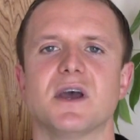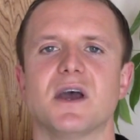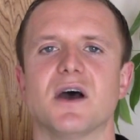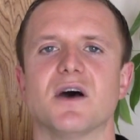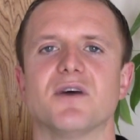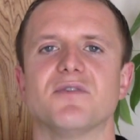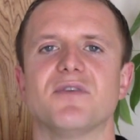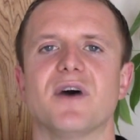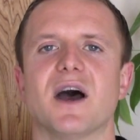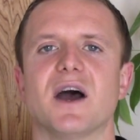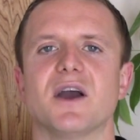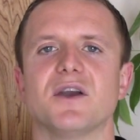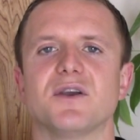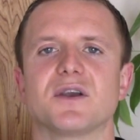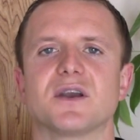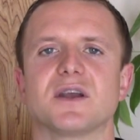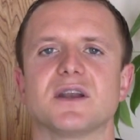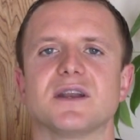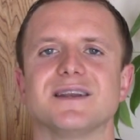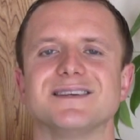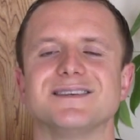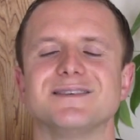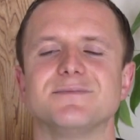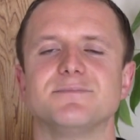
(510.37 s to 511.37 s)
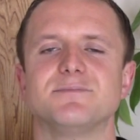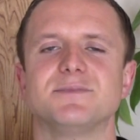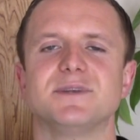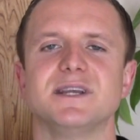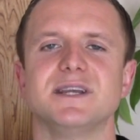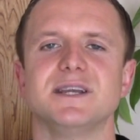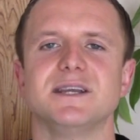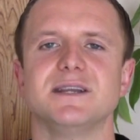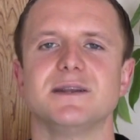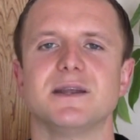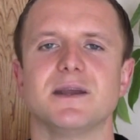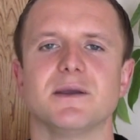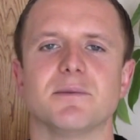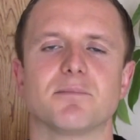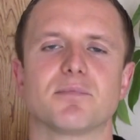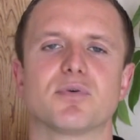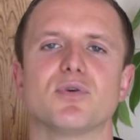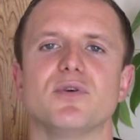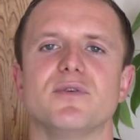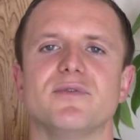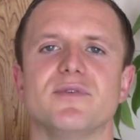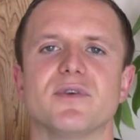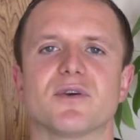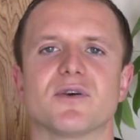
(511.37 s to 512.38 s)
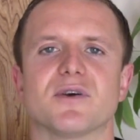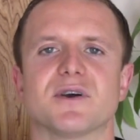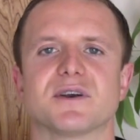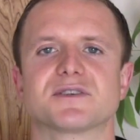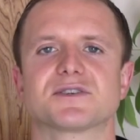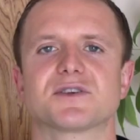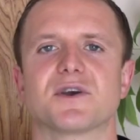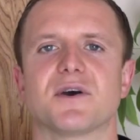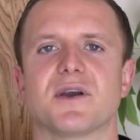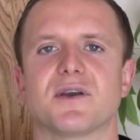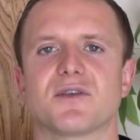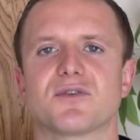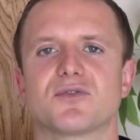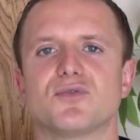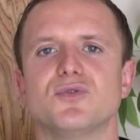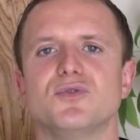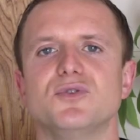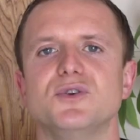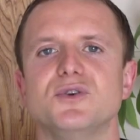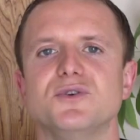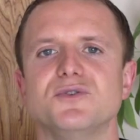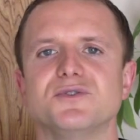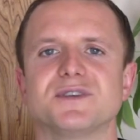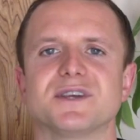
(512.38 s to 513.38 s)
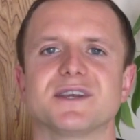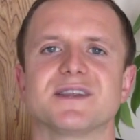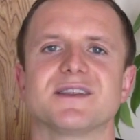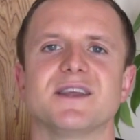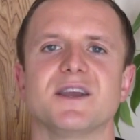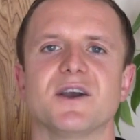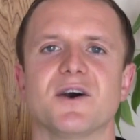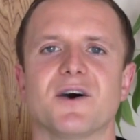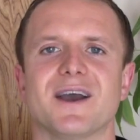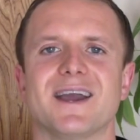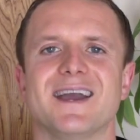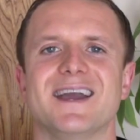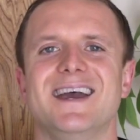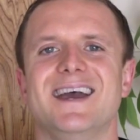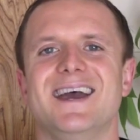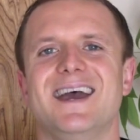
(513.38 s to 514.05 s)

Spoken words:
of how you can indeed improve your eyesight through using the eye,